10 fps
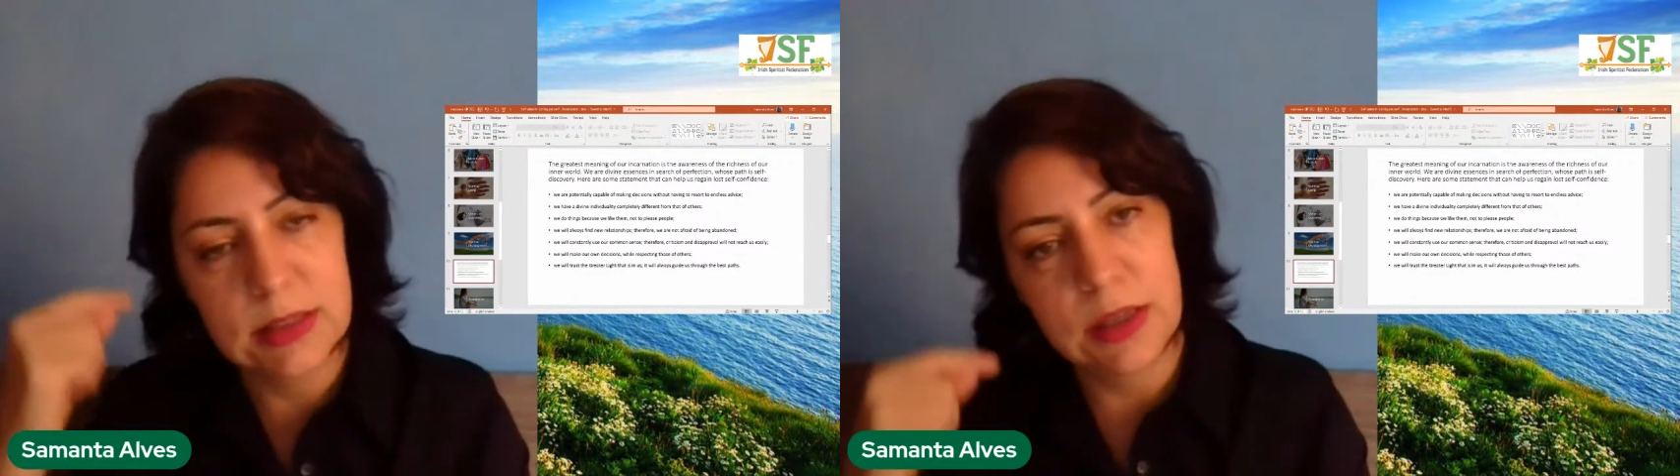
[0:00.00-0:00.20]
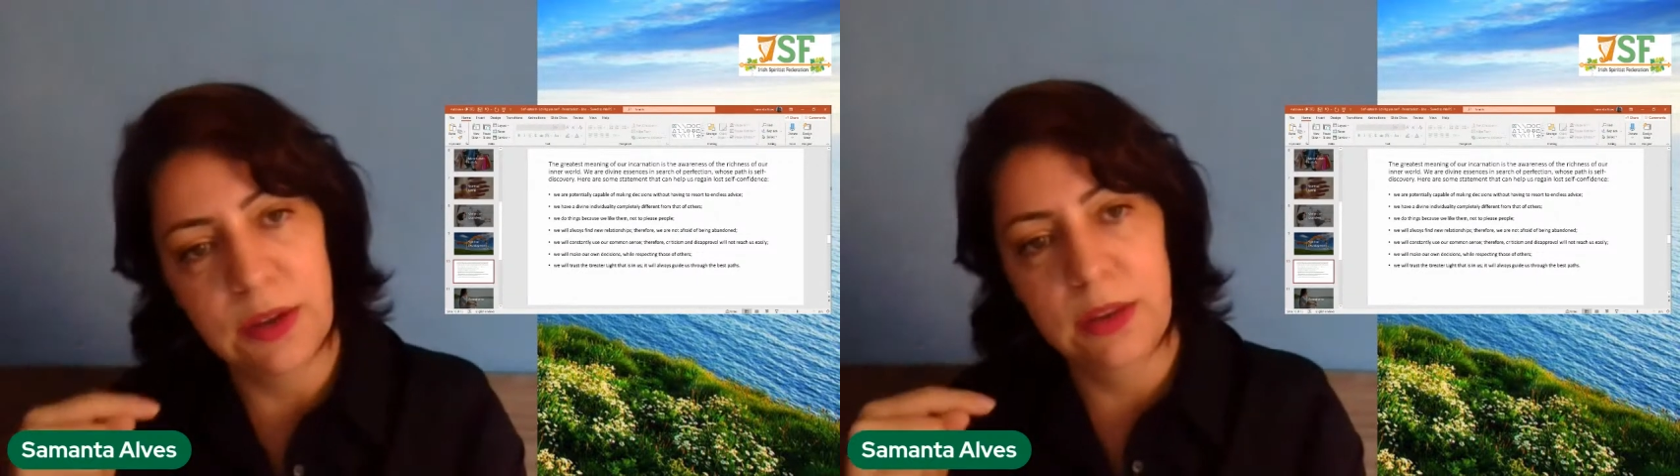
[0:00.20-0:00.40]

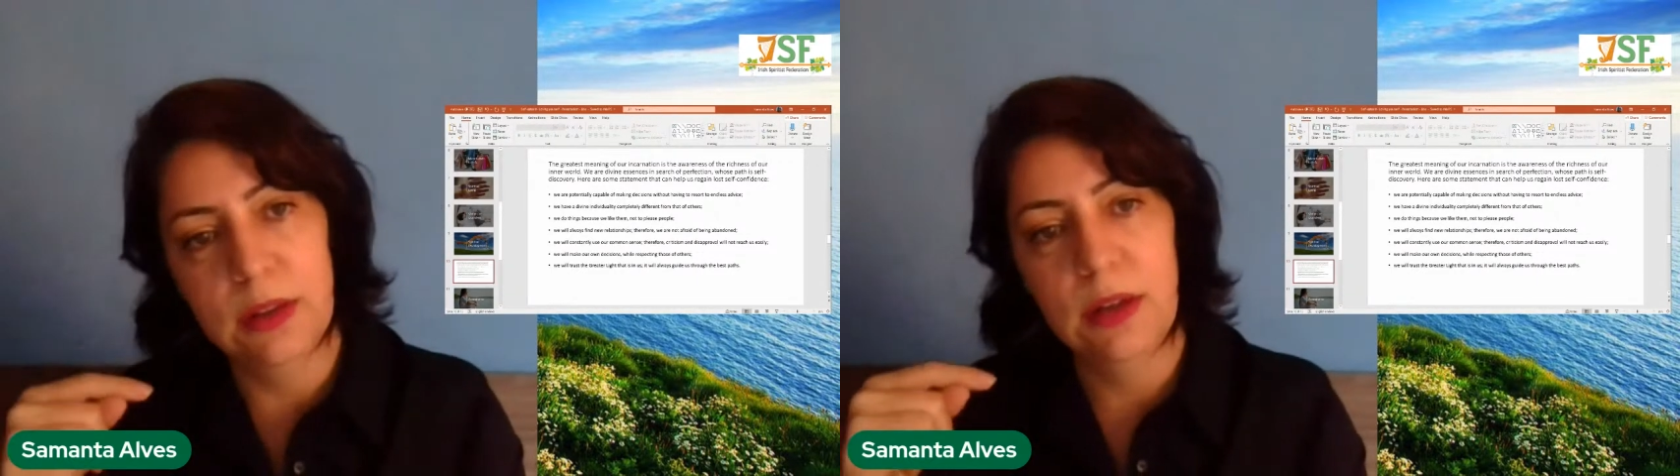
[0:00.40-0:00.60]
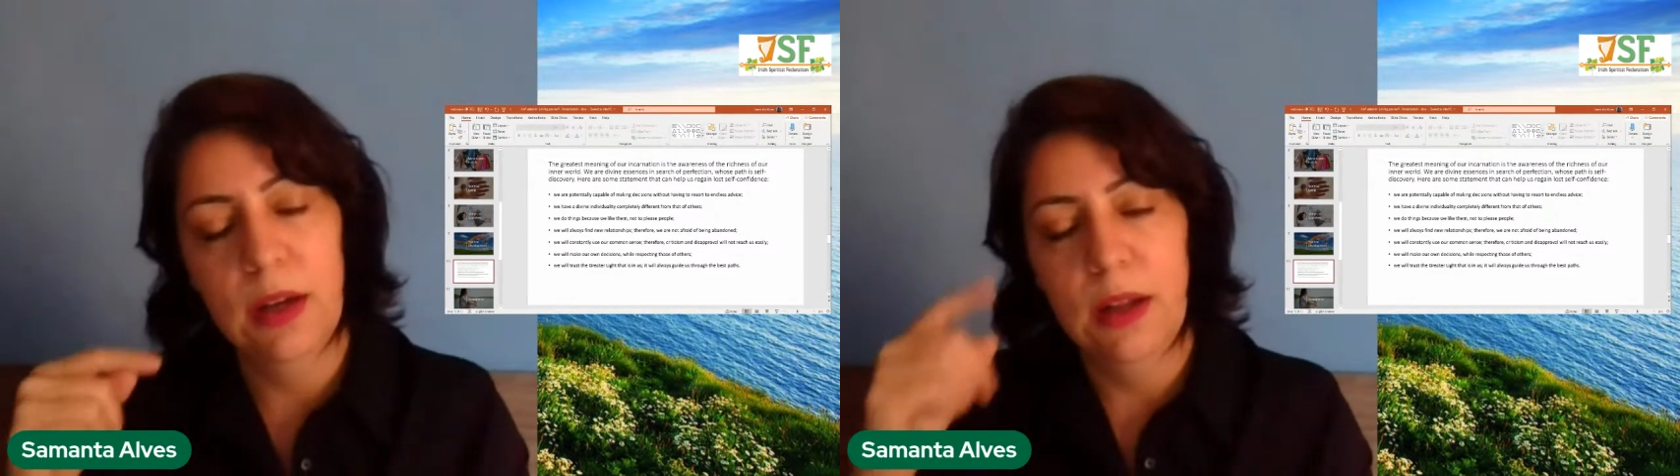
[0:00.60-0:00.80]
the
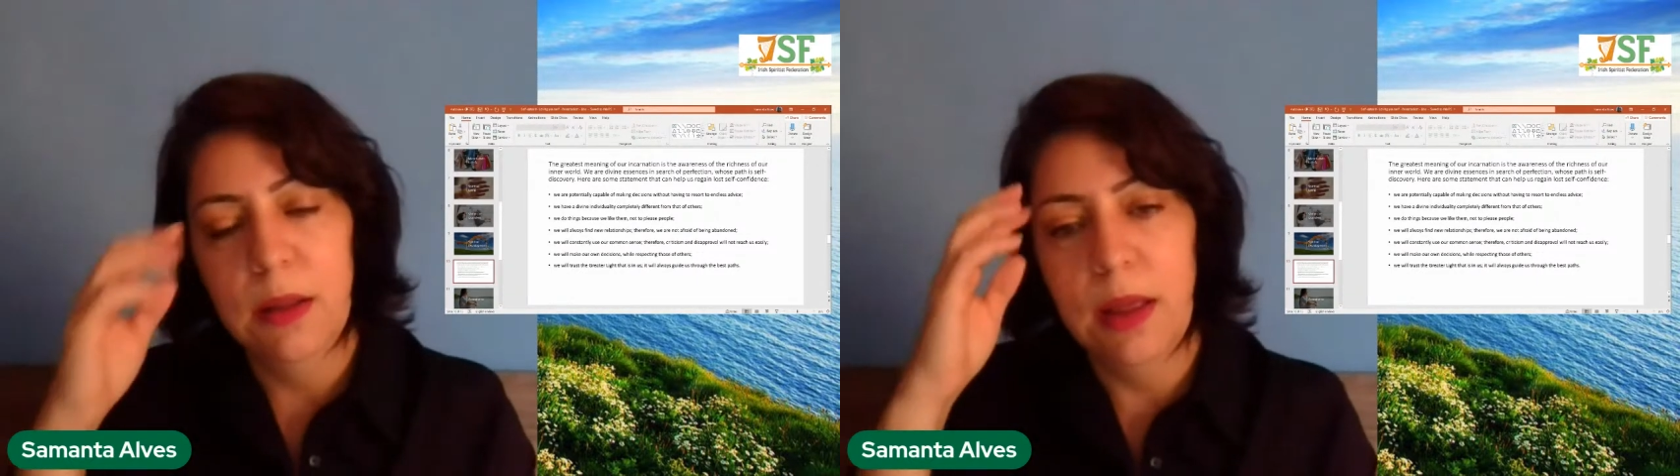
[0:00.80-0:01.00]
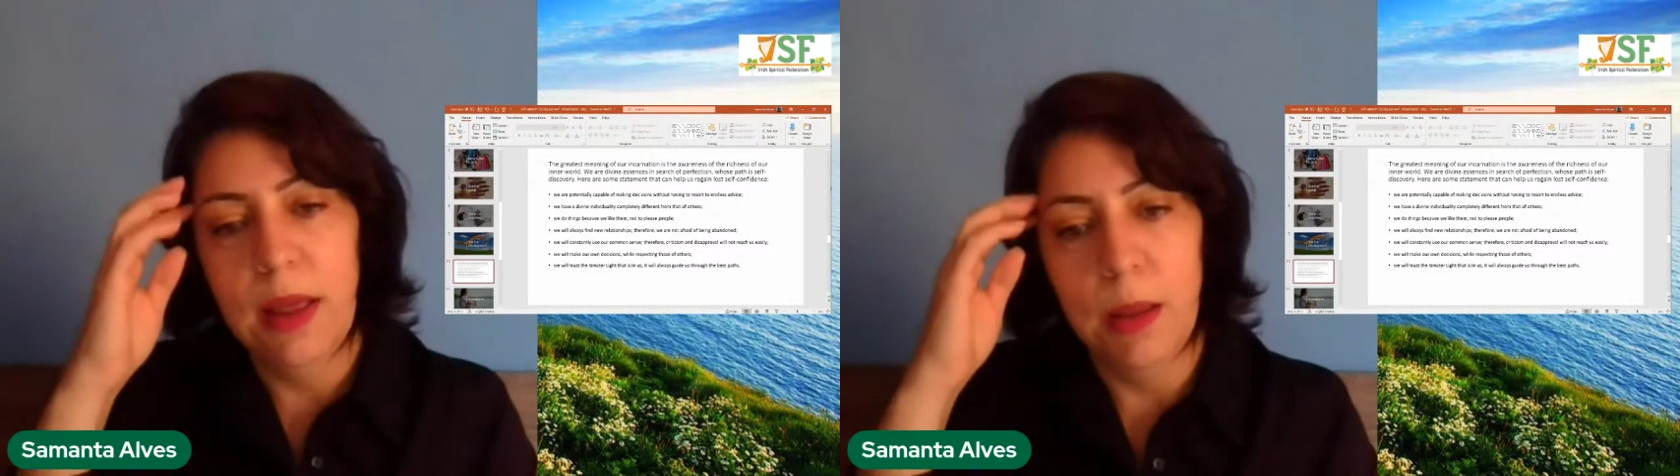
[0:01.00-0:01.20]
other
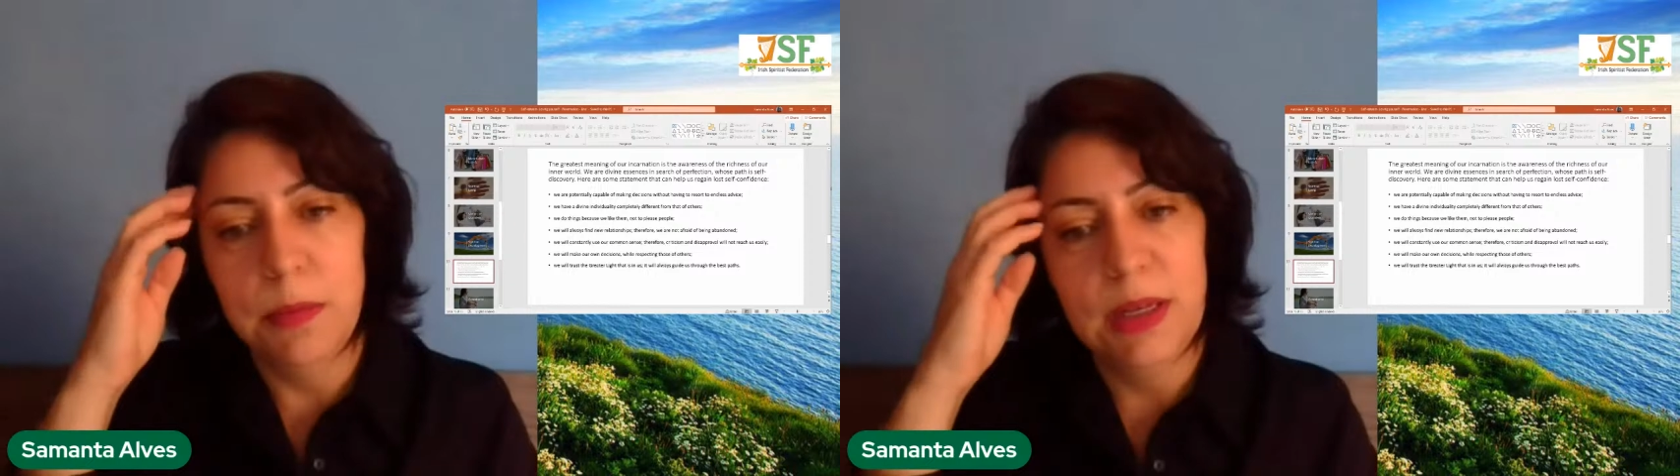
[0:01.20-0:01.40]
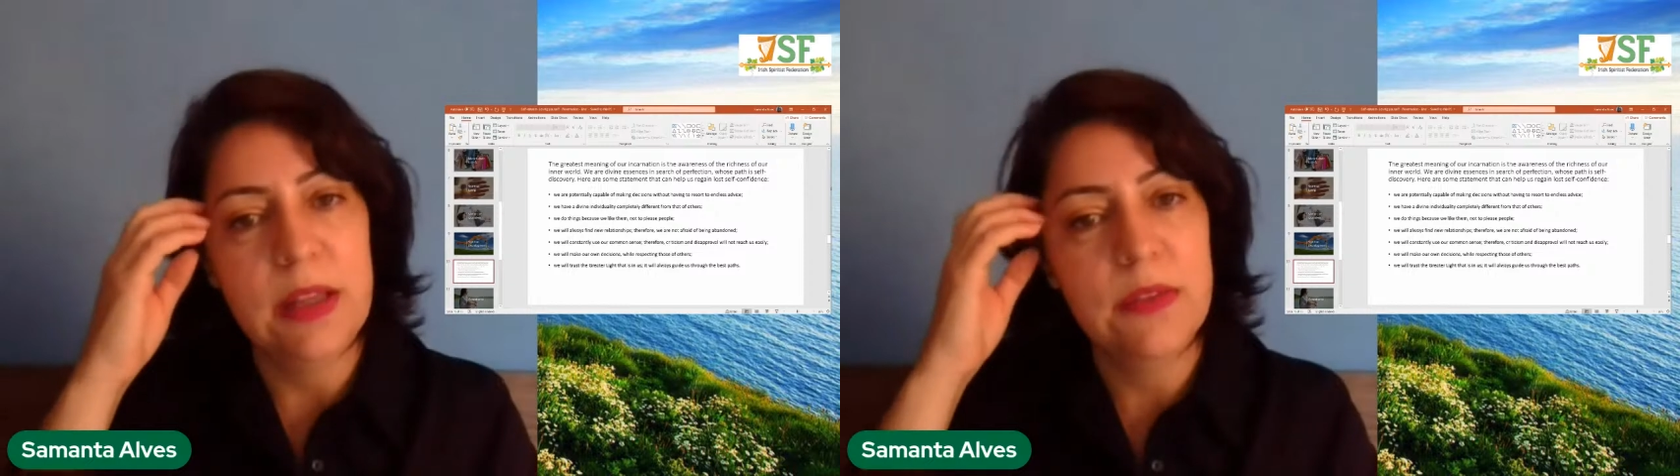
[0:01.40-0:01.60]

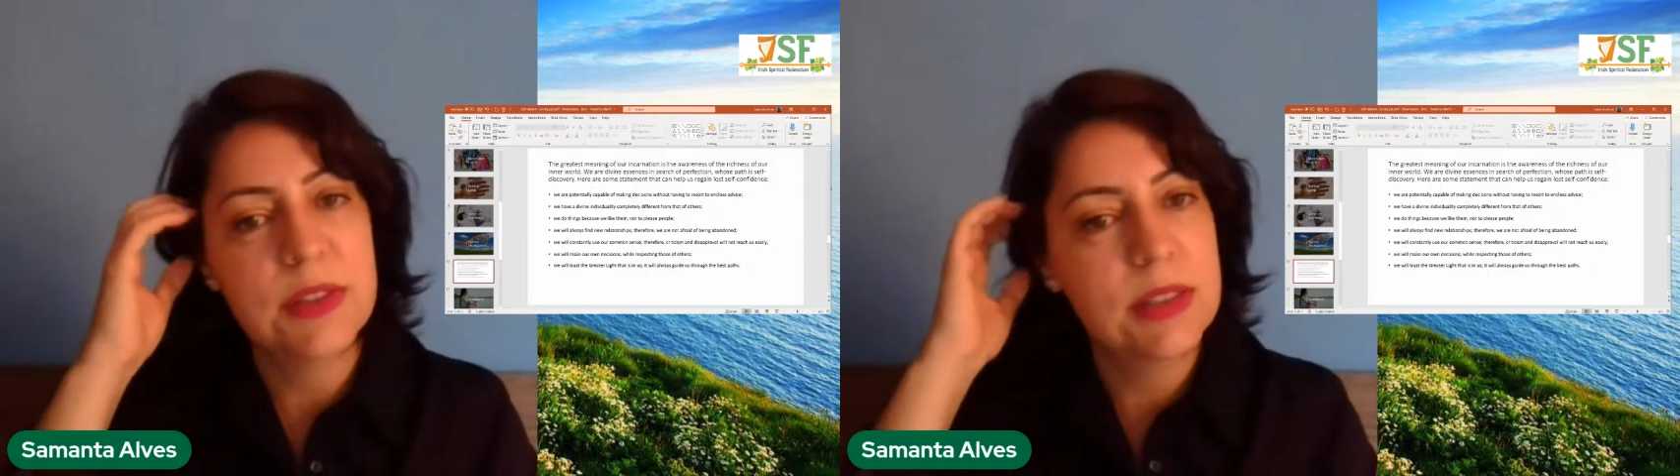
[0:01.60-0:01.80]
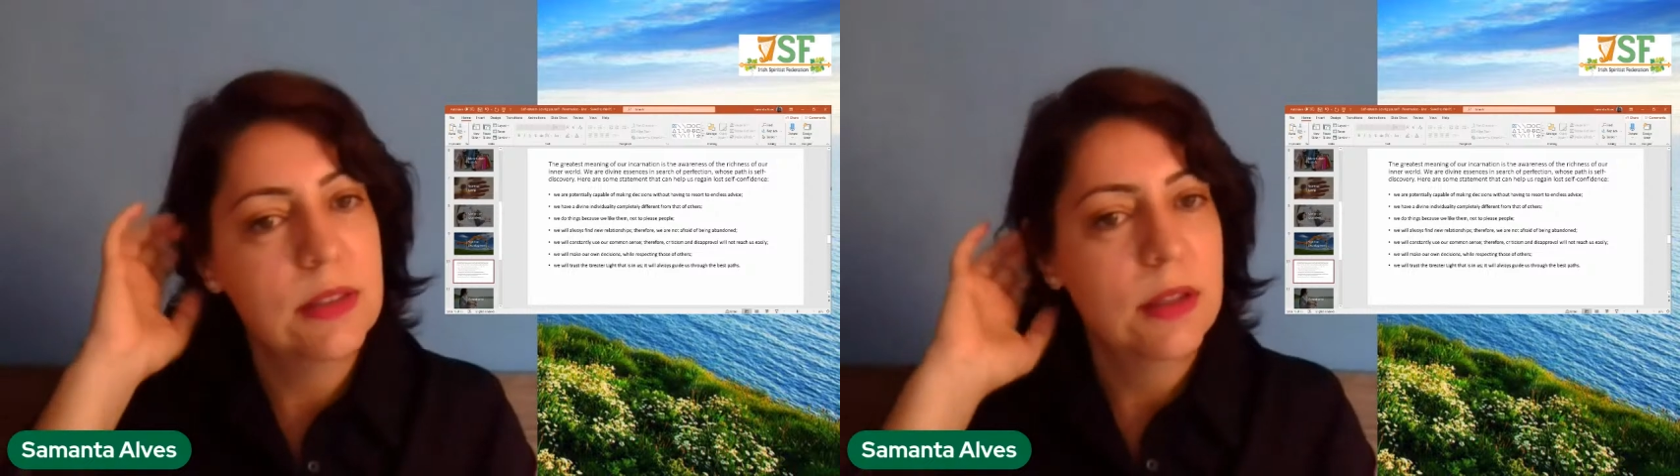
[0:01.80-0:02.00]

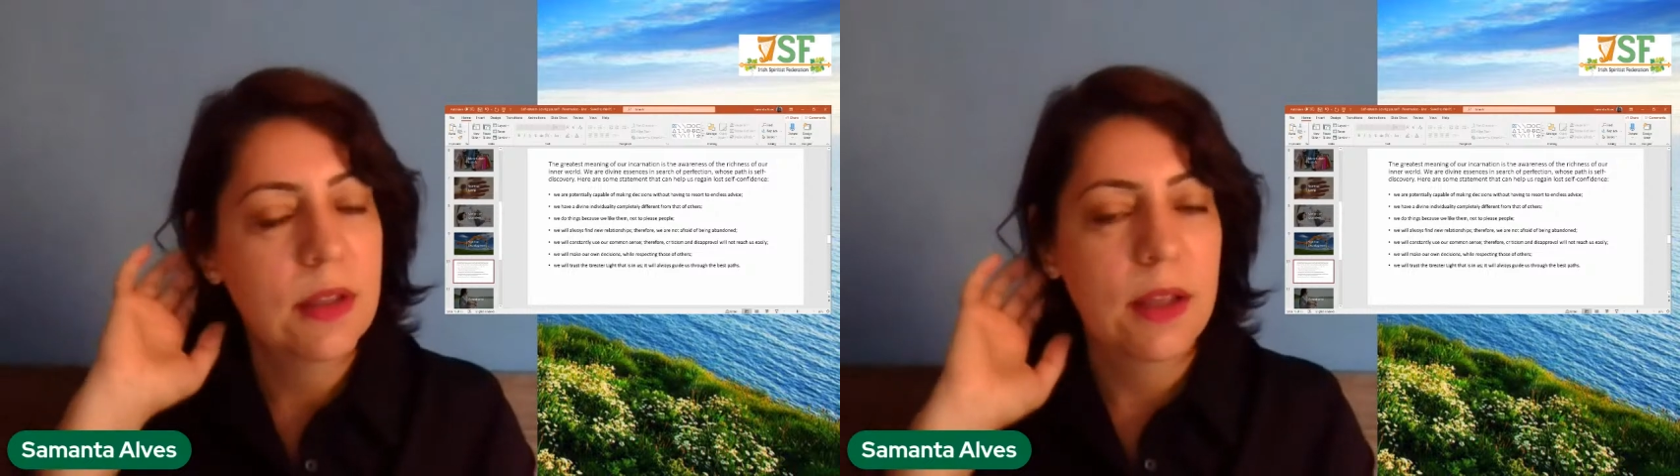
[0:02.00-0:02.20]
beliefs,